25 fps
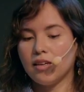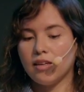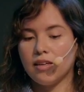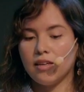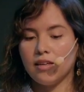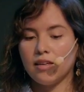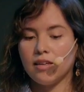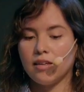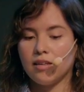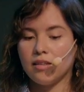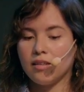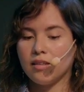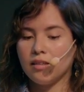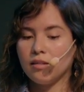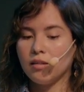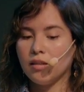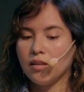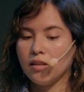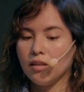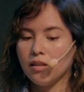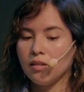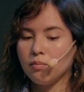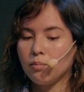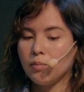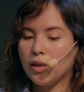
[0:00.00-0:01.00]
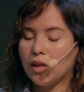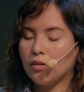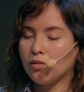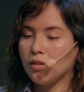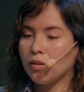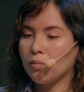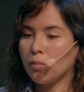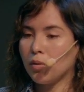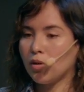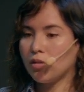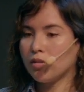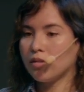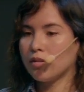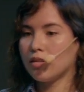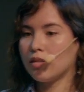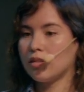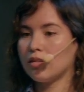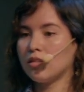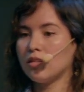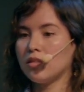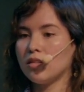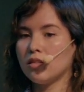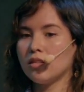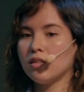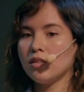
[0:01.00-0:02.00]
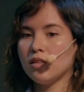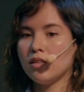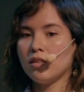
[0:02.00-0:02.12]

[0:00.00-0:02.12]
and bounding boxes